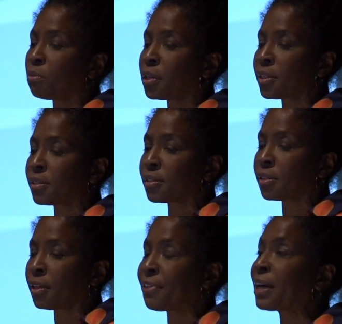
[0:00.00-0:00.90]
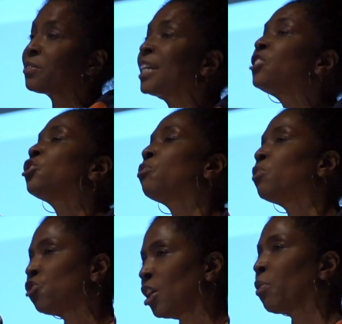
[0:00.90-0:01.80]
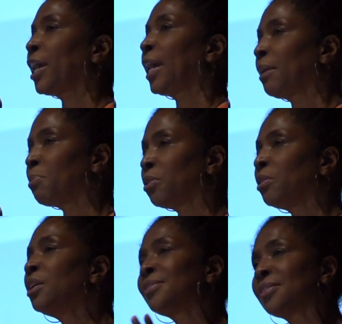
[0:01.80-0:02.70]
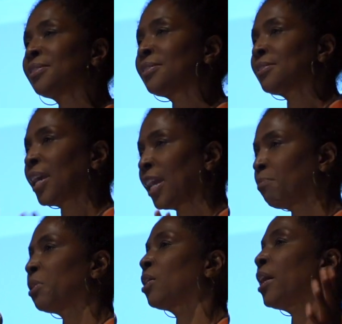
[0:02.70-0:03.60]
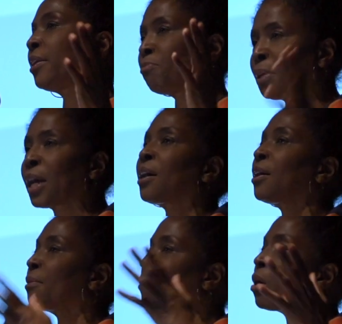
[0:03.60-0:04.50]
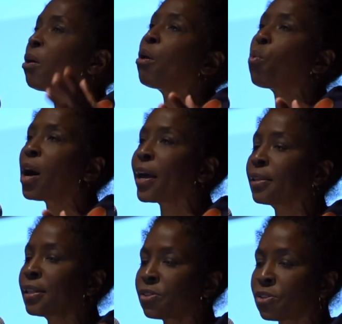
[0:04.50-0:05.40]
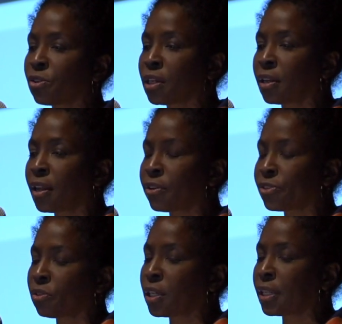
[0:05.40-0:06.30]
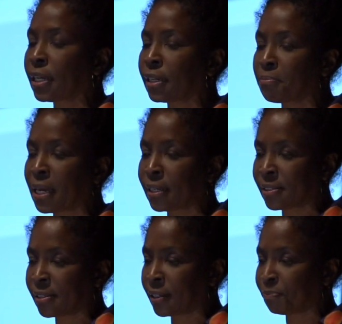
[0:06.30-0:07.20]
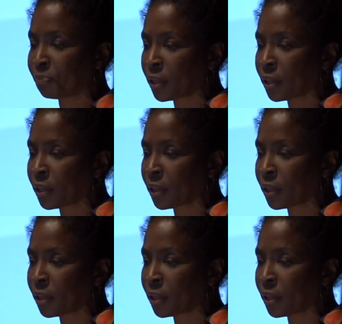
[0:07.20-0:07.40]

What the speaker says: was the foundation in which they were able to sustain but kind of become a widely circulated magazine.